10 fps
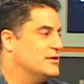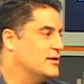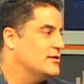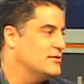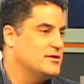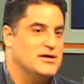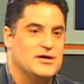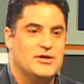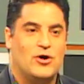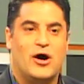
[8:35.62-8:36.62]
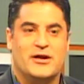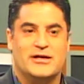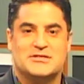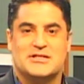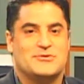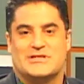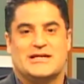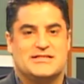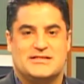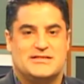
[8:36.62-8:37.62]
Aww. the in the audience, and there was
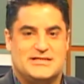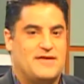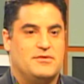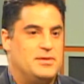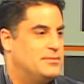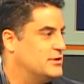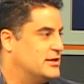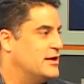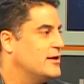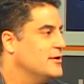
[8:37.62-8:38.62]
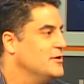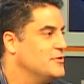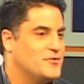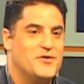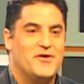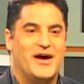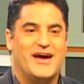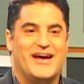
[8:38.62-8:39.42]
like seven people in there. That's nice.